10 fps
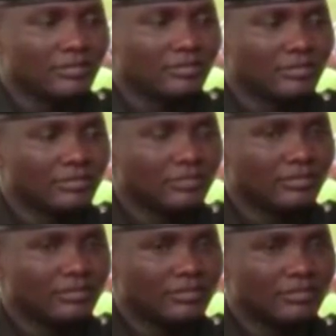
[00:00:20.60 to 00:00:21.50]

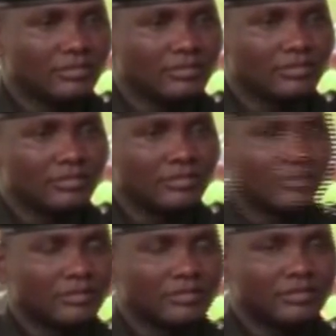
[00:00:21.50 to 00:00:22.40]

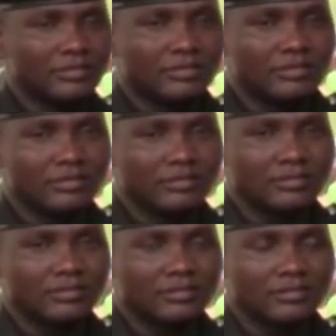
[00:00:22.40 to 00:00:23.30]

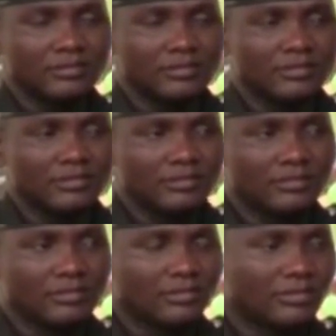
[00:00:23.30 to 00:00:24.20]

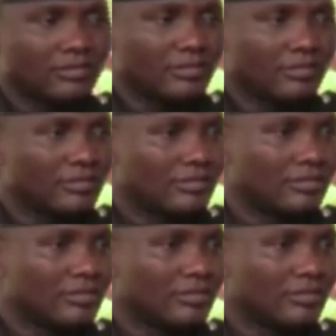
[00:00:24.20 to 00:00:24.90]
(not speaking)